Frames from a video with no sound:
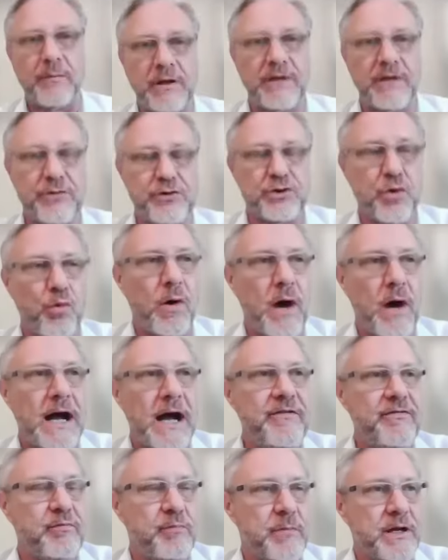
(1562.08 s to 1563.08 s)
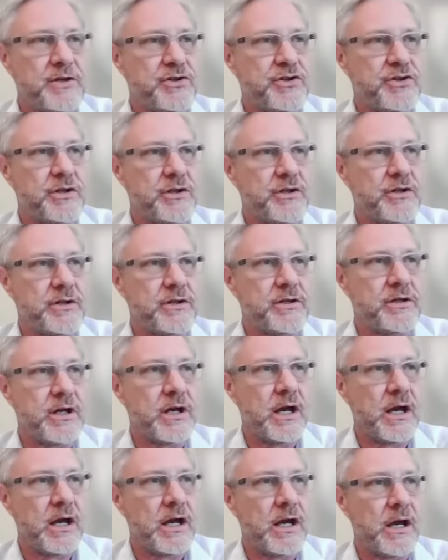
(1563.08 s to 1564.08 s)
I believe it was your wife mentioned
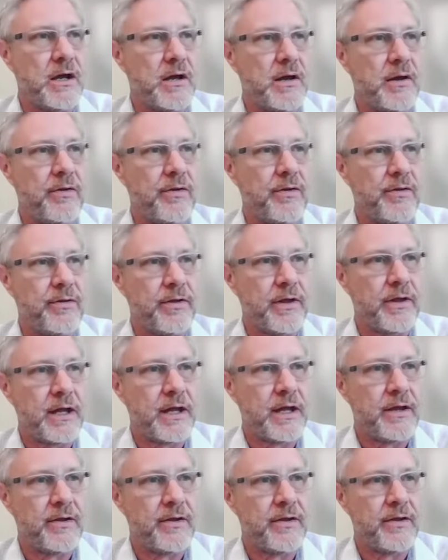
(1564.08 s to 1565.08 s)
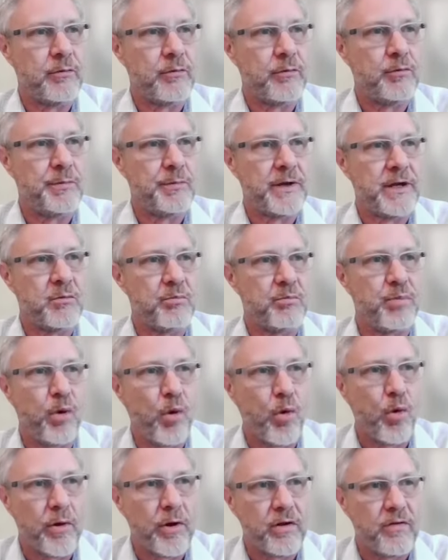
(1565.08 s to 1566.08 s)
that it would be
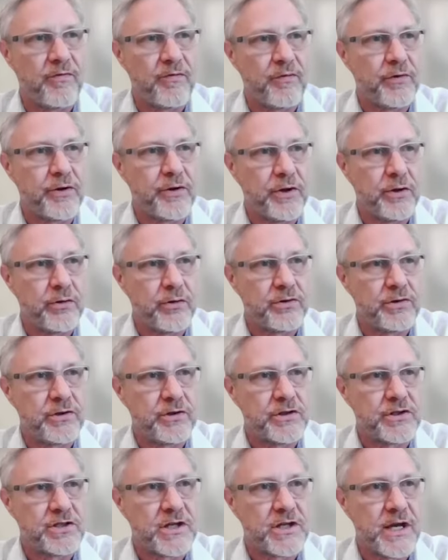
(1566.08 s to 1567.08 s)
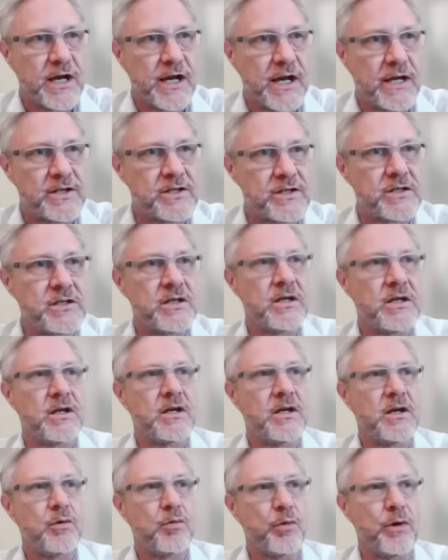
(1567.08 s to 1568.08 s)
important for you to discuss
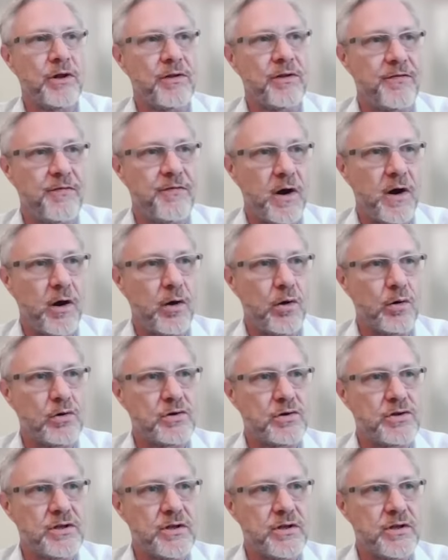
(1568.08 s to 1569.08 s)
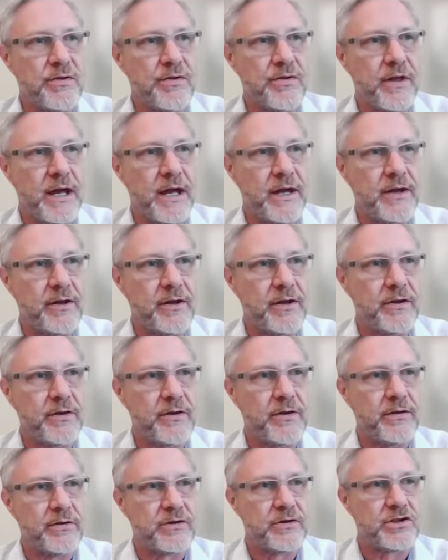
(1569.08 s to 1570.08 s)
with folks that
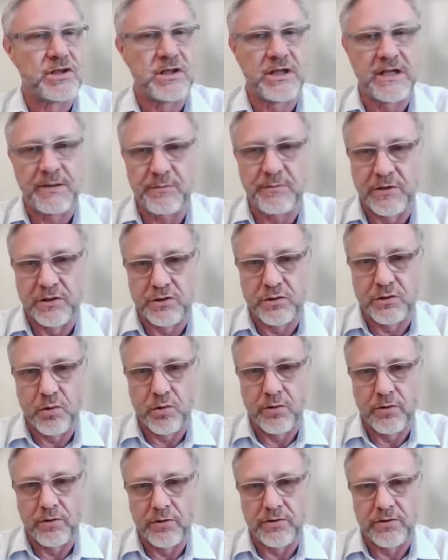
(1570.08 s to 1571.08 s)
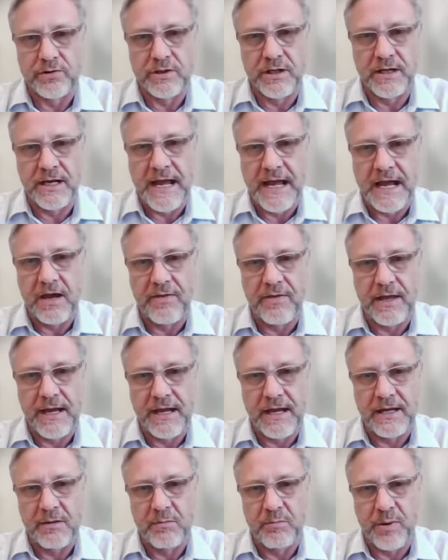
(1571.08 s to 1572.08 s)
sleep disorders and how
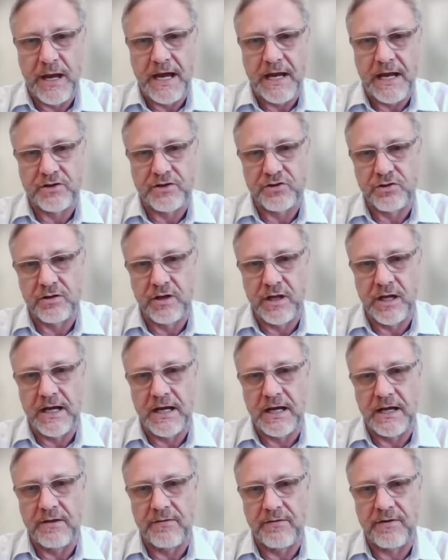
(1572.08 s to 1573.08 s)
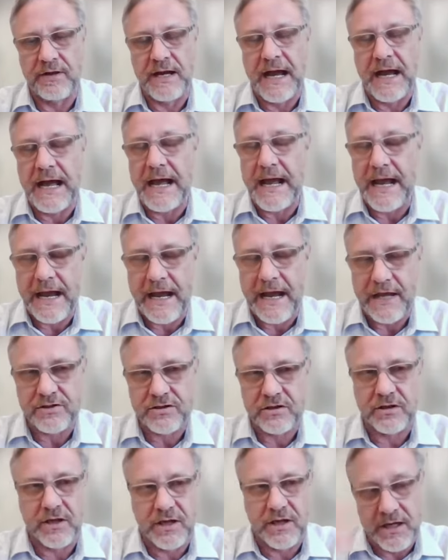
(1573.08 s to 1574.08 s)
that impacts your life. And I
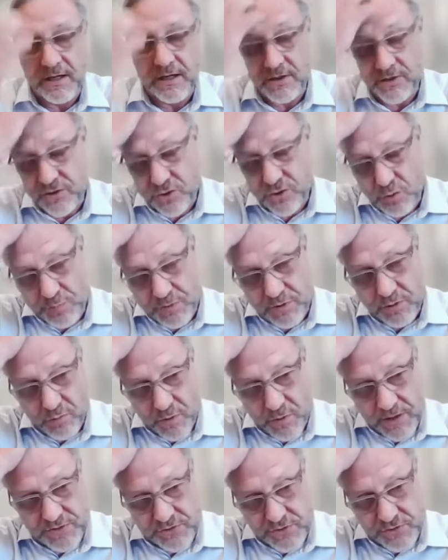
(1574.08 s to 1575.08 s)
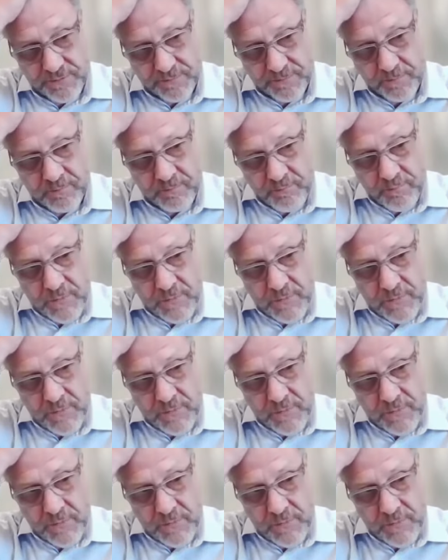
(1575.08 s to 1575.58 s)
asked, again, a stupid question.